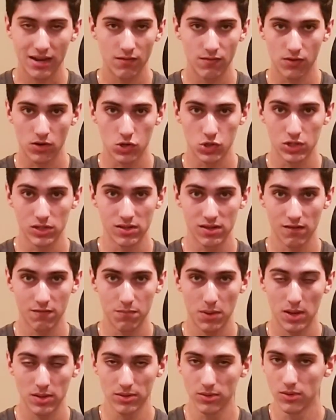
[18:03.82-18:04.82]
second
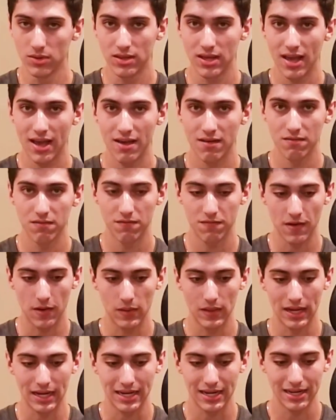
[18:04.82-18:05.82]
versions of puzzles have
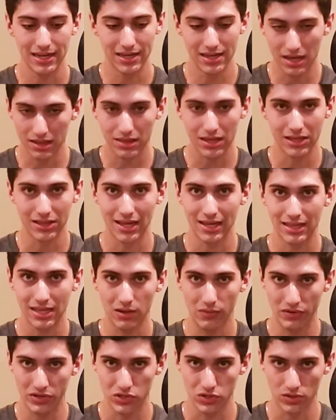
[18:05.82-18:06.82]
felt like nothing
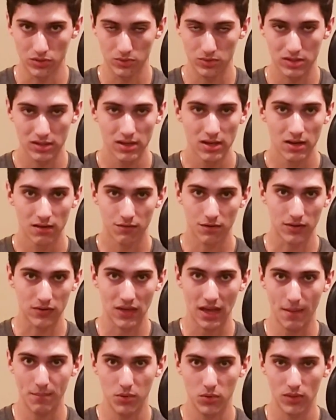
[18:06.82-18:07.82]
like the originals.
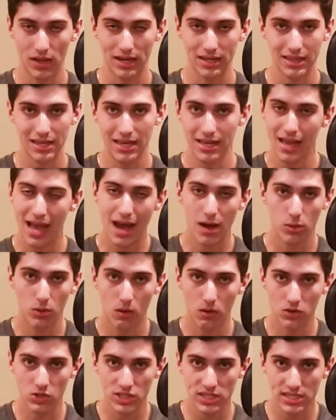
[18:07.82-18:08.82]
For example, like the
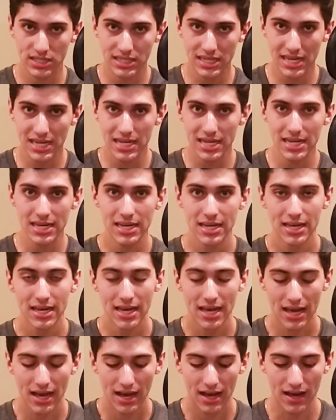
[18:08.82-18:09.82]
Aolong GT,
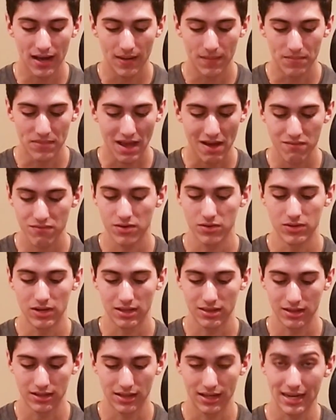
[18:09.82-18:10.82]
that
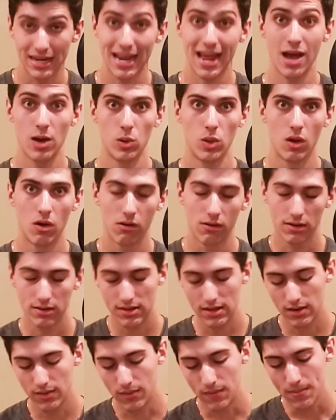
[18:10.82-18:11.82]
felt nothing like an
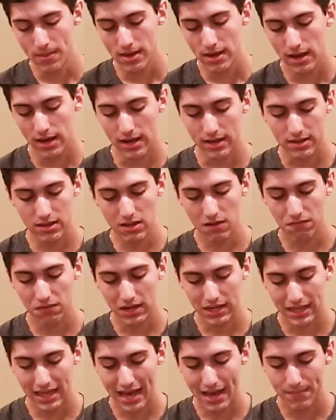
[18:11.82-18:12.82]
Aolong. So
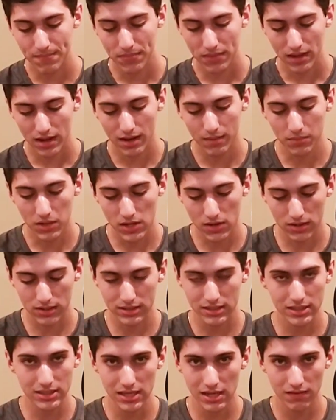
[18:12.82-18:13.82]
stuff like that. I'm
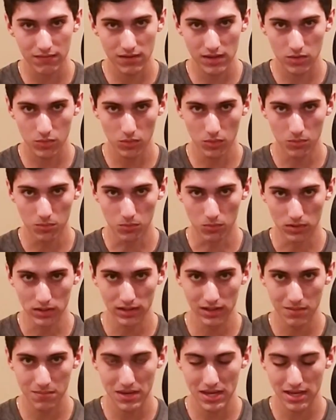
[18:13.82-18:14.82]
curious to see if this will
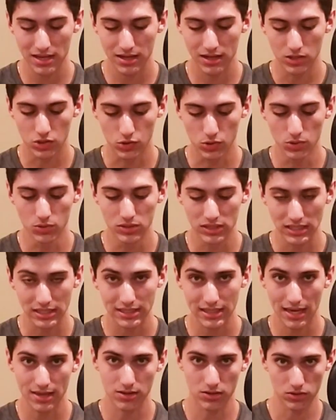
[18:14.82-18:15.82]
really be a true
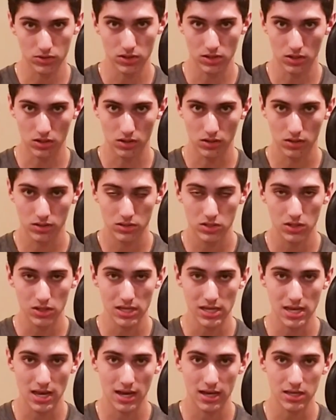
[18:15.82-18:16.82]
successor
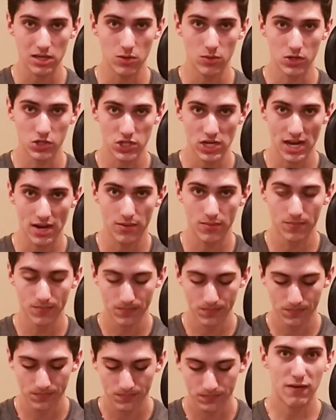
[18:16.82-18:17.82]
to the
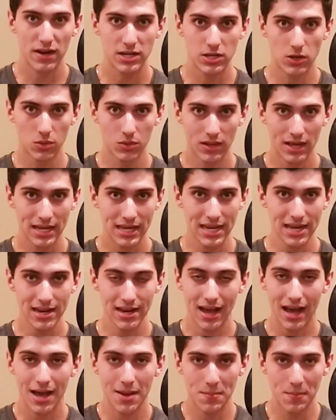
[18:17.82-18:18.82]
Yuexiao. If I don't
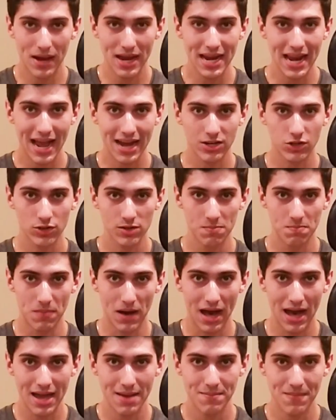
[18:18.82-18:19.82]
like it, I might actually
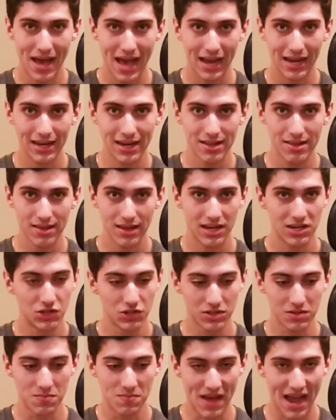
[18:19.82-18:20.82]
buy magnets
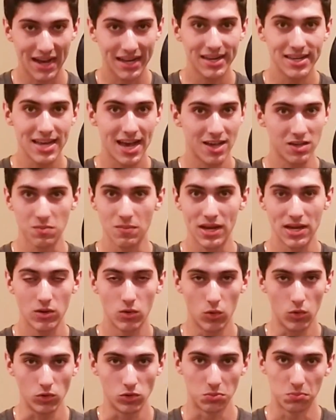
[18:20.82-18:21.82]
and just magnetize
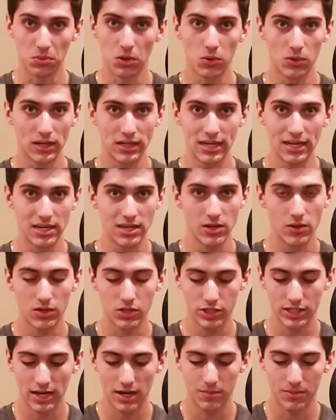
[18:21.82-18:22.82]
my old broken-in
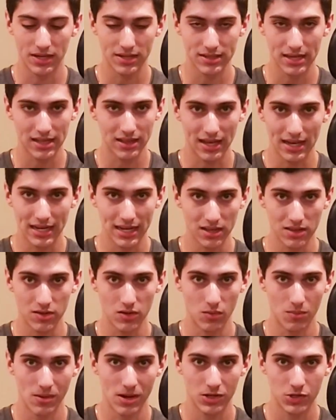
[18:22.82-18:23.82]
Yuexiao because I like
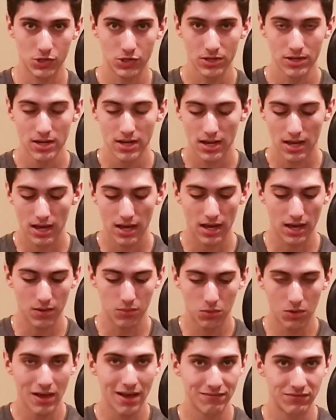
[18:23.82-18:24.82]
it so much.
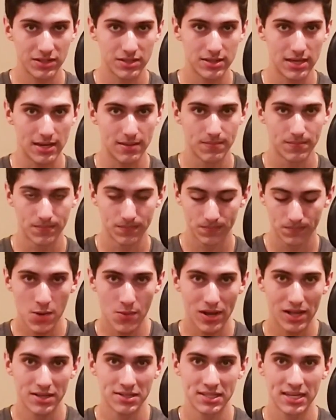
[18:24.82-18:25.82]
We'll have to see.
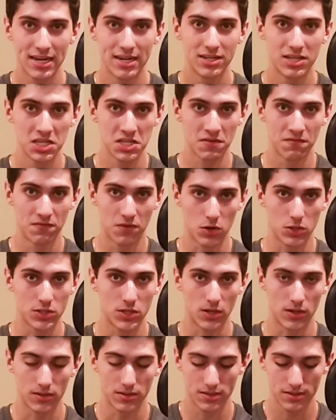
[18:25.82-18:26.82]
Anyway, let's get into some
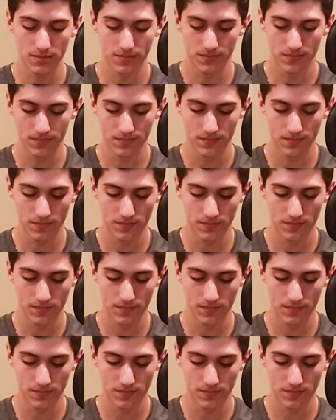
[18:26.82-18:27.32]
first turns.